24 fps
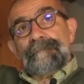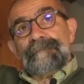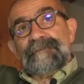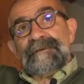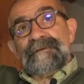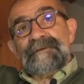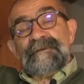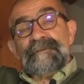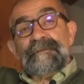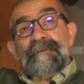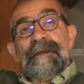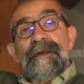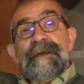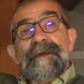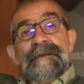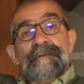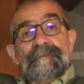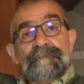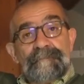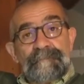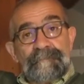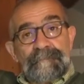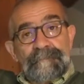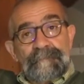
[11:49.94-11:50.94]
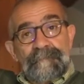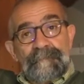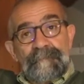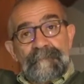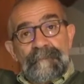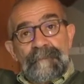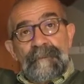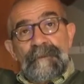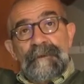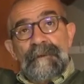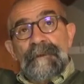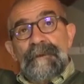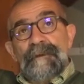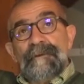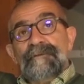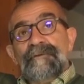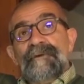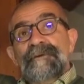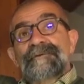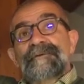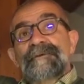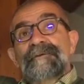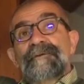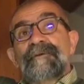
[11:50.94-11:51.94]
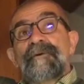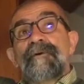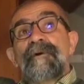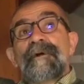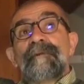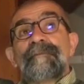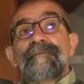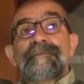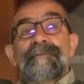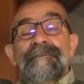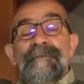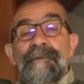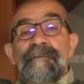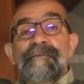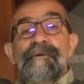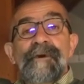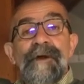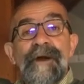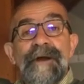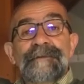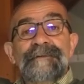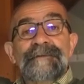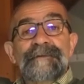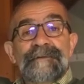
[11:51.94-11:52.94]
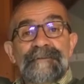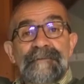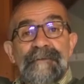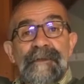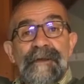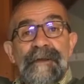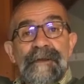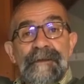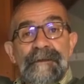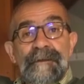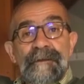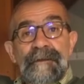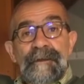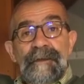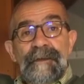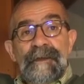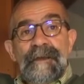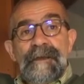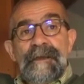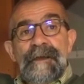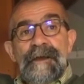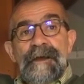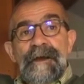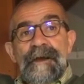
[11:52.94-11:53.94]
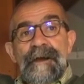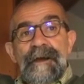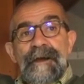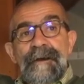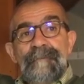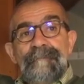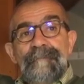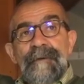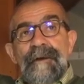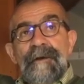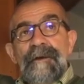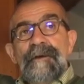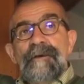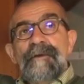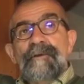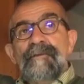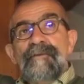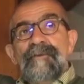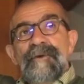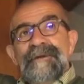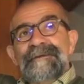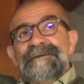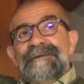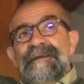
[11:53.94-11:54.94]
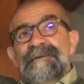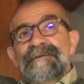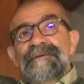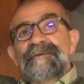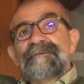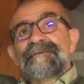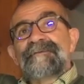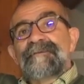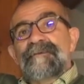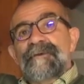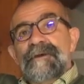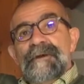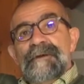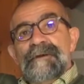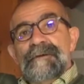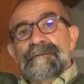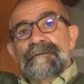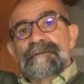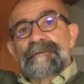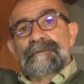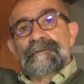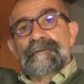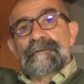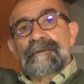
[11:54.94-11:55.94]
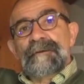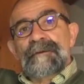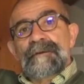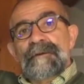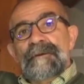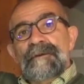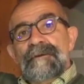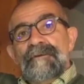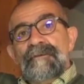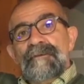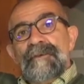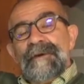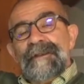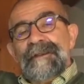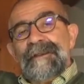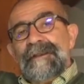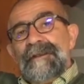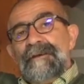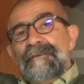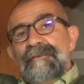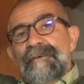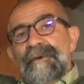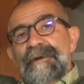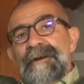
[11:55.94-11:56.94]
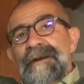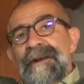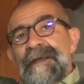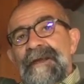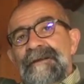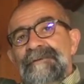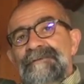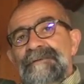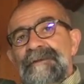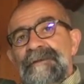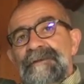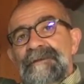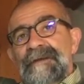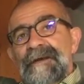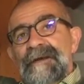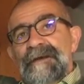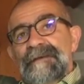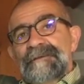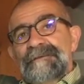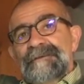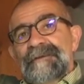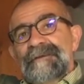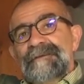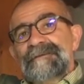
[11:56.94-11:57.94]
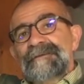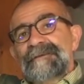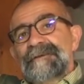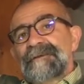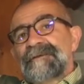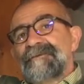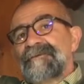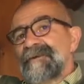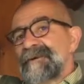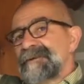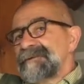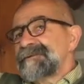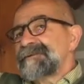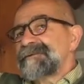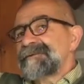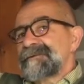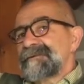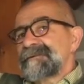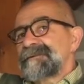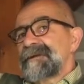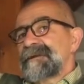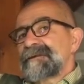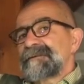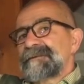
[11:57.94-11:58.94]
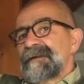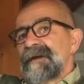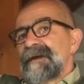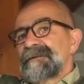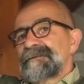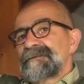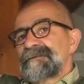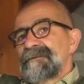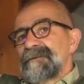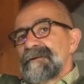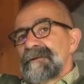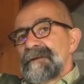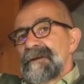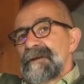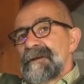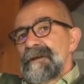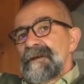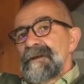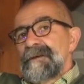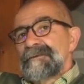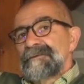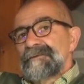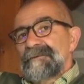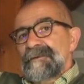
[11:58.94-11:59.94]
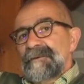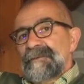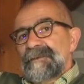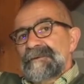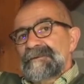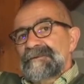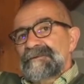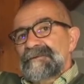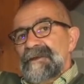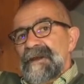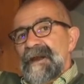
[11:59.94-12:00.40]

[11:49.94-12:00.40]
display, it's also called the pride display. What does that do for you? Well, what it actually does is increases your testosterone. So you've been